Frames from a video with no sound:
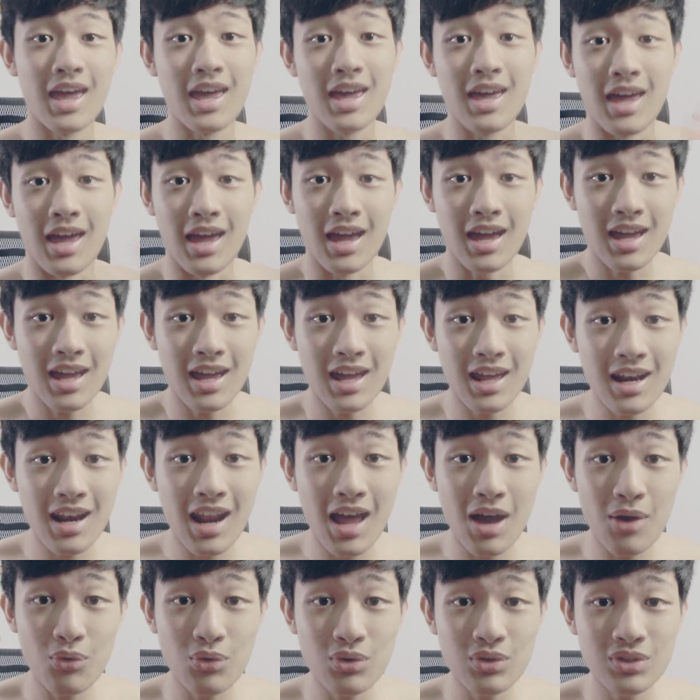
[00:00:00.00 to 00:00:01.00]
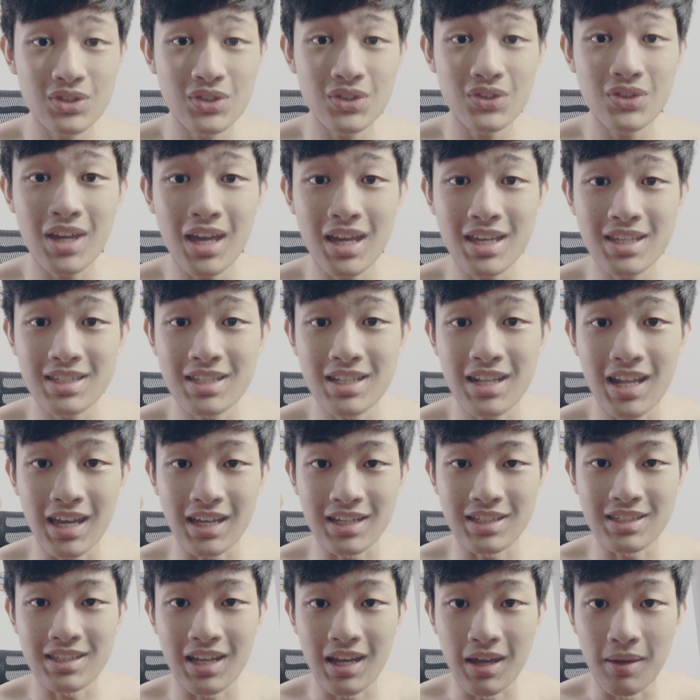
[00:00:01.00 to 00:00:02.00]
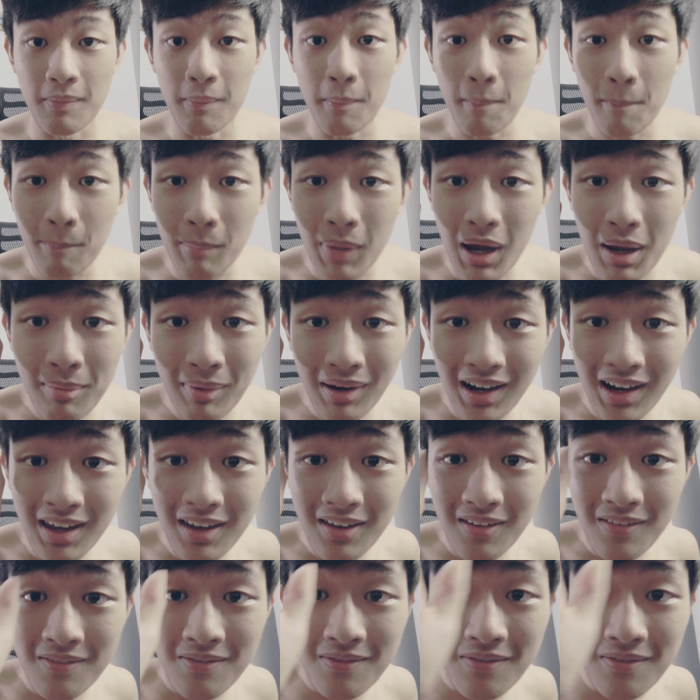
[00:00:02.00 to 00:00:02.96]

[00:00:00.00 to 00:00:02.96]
And I will see you guys next time. Bye bye.